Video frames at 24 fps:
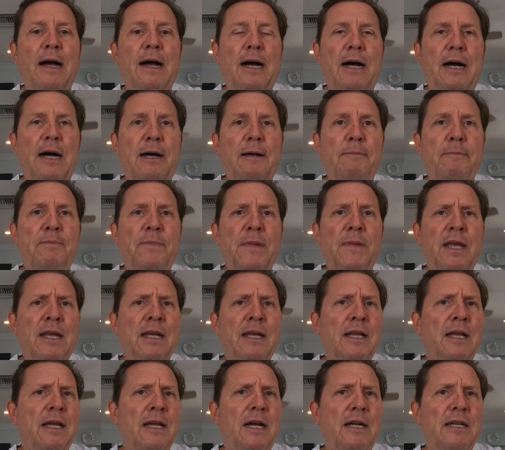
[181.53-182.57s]
And
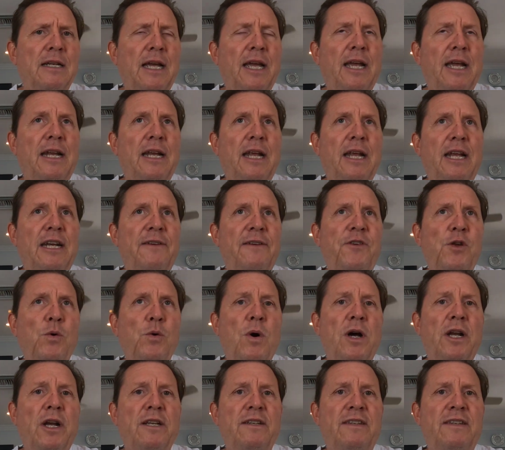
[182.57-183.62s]
if you
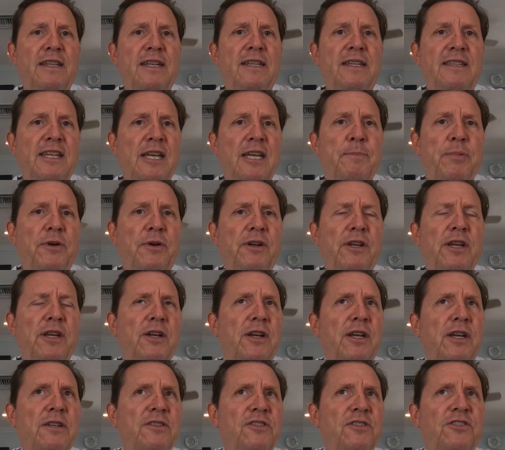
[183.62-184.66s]
want to dig deeper, you
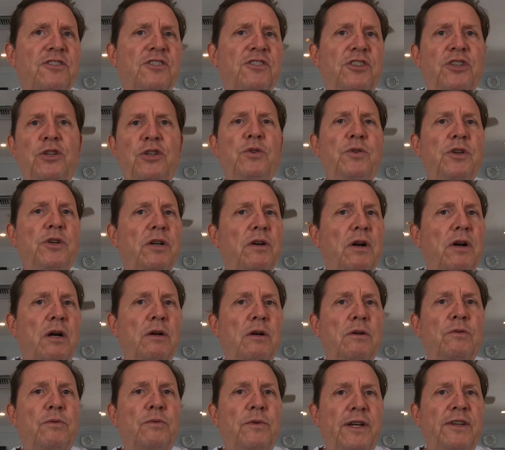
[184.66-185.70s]
can just do your
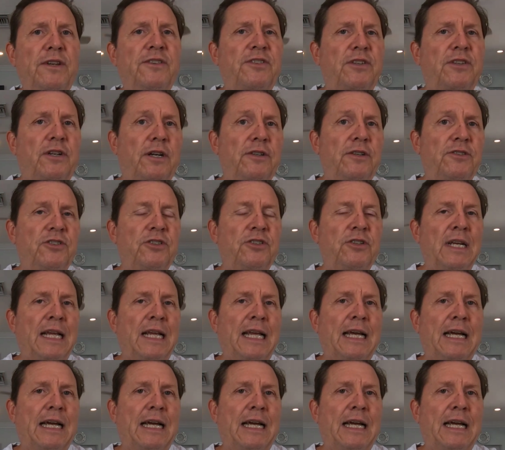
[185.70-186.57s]
own research.